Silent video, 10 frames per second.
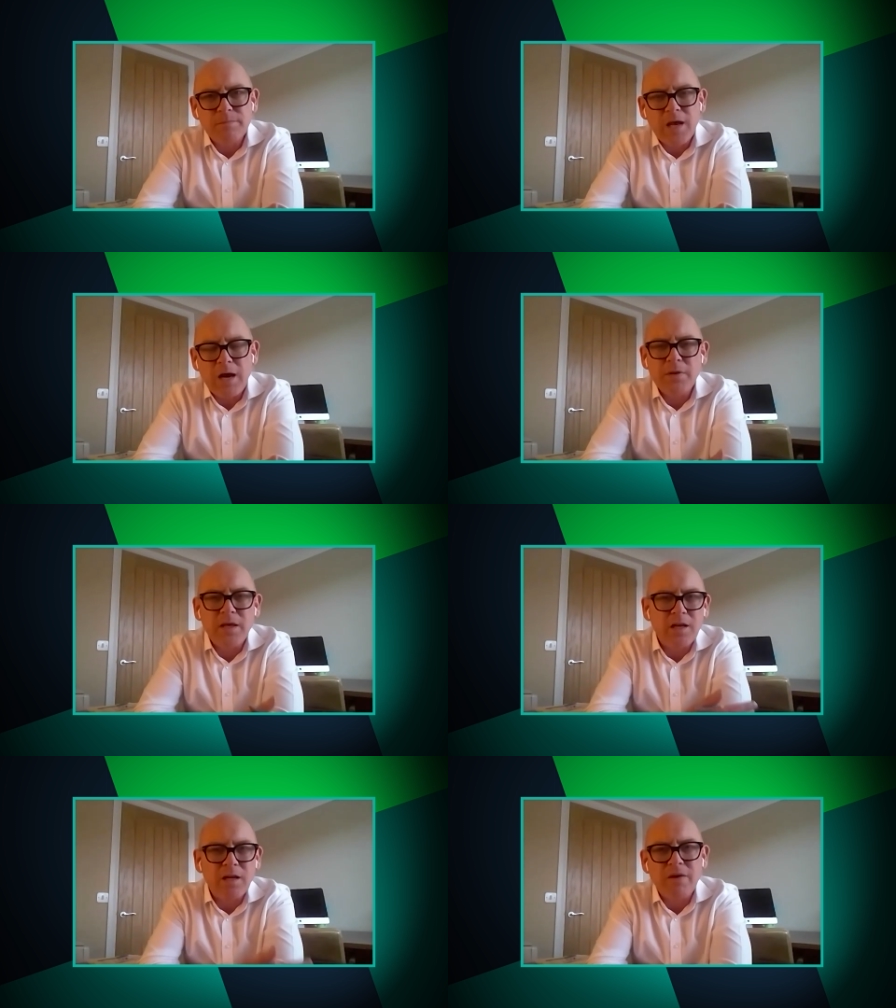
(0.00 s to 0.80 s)
How are they
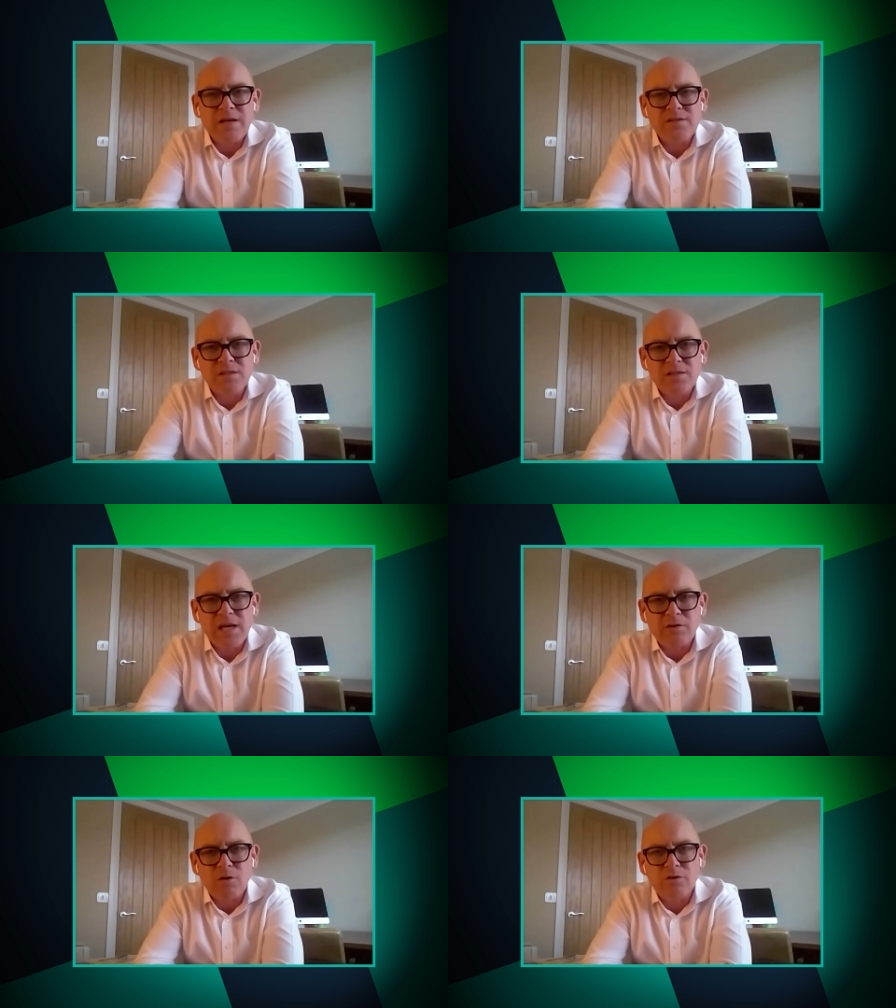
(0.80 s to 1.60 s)
going to invest in
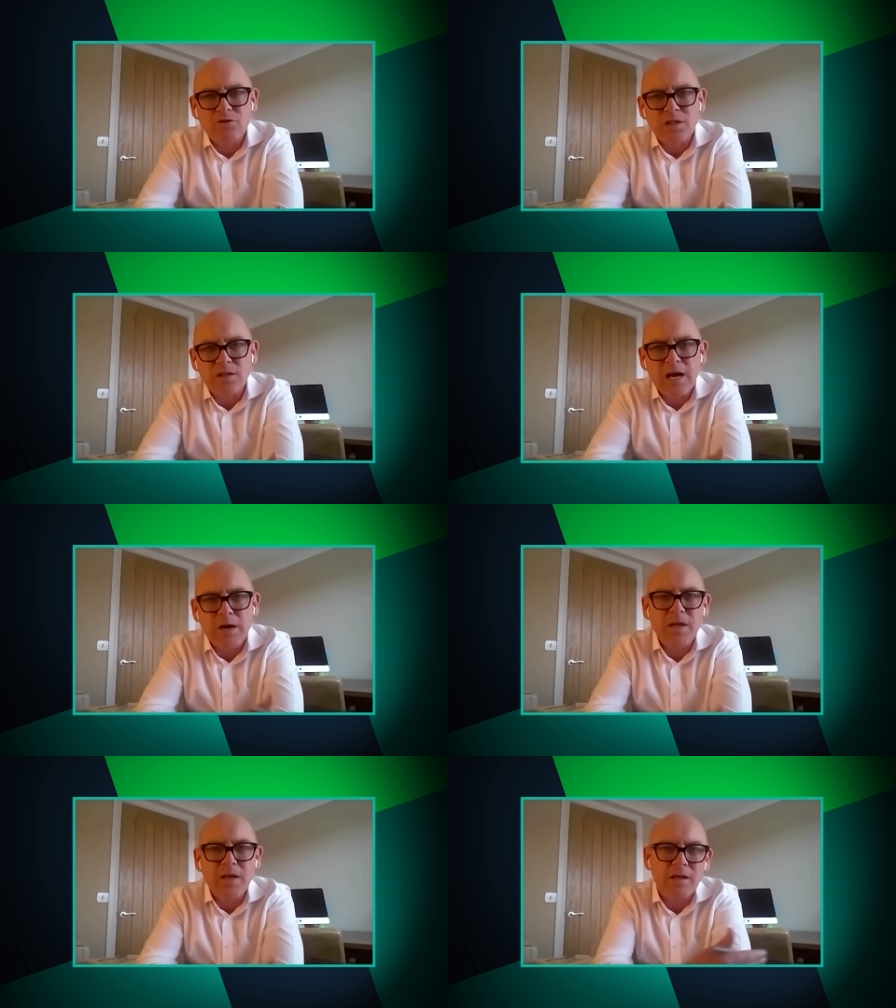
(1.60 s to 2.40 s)
technology? How
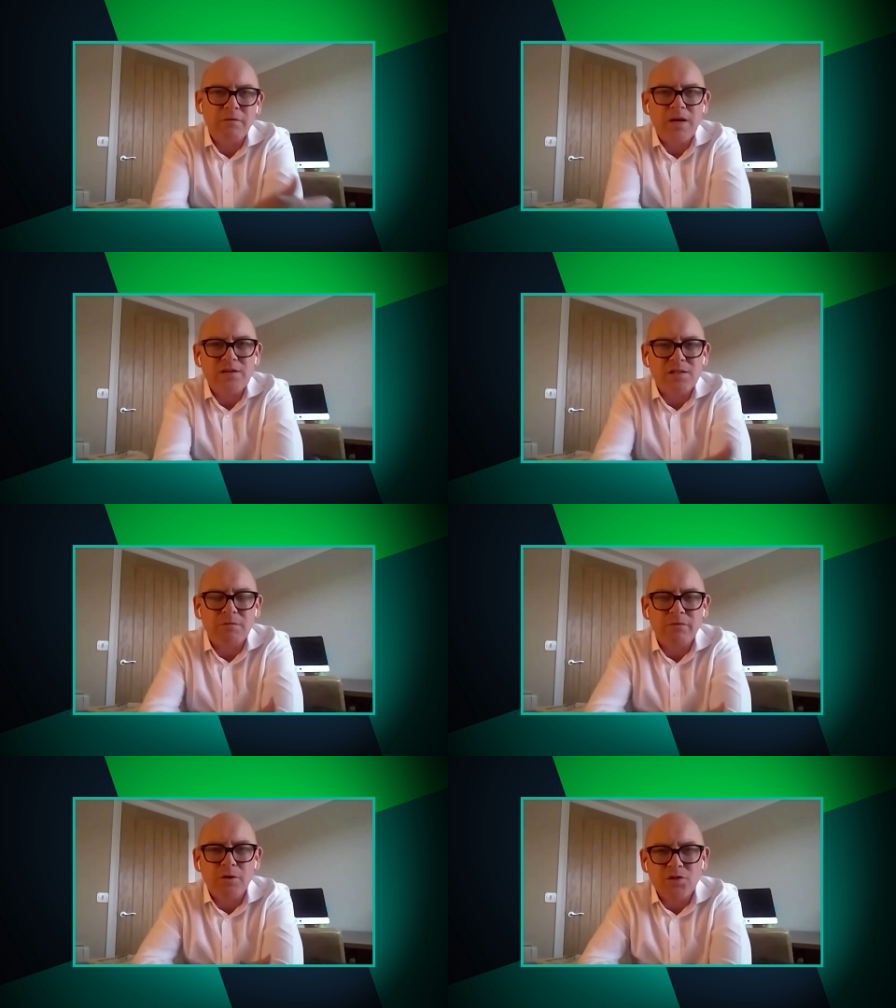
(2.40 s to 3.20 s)
are they going to invest
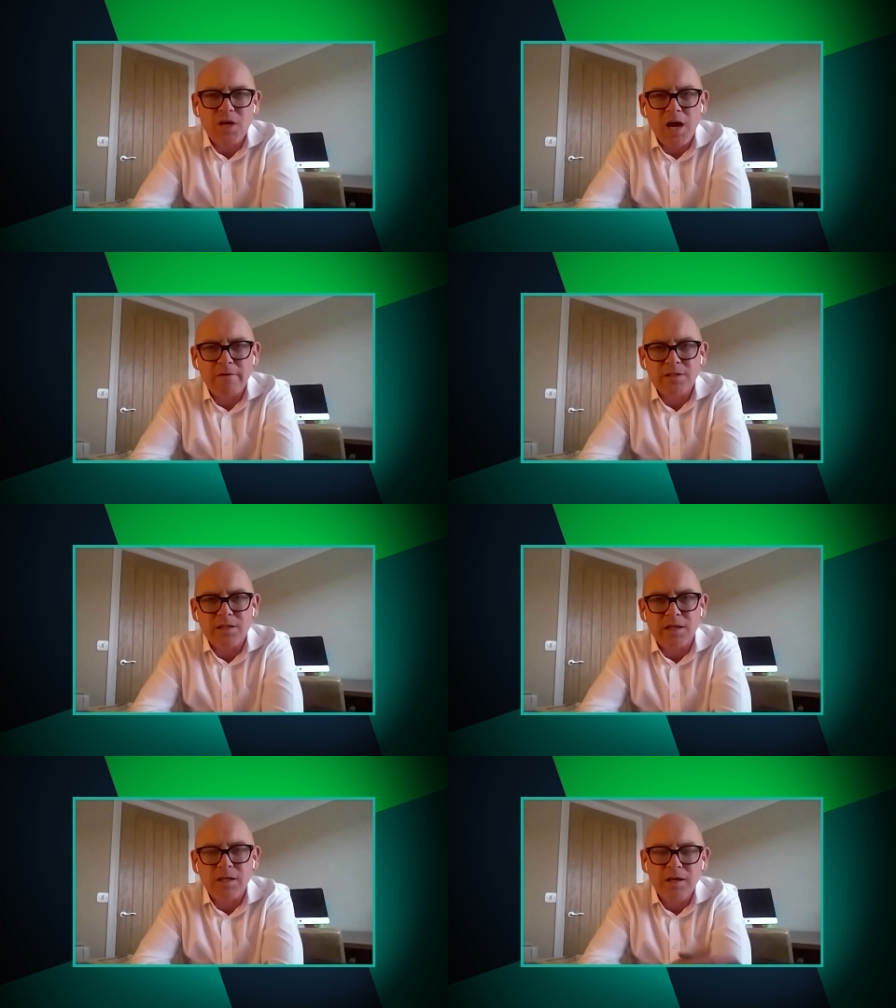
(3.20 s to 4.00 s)
in future
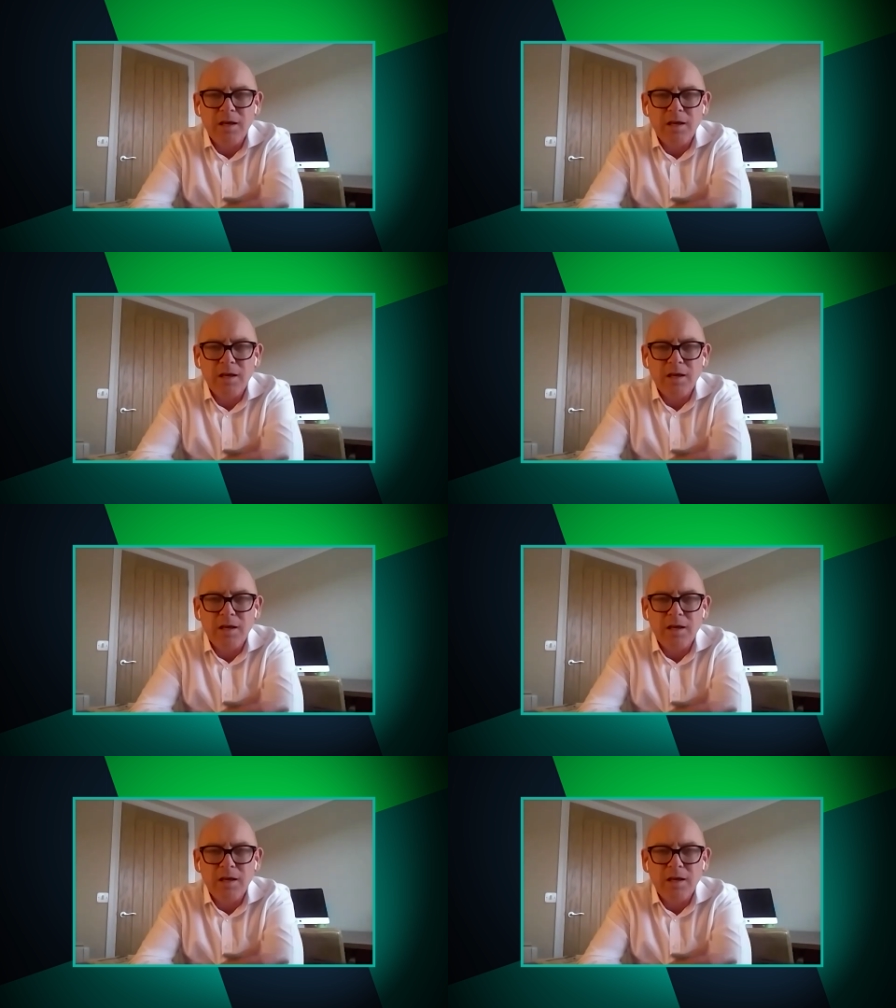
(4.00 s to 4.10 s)
R&D?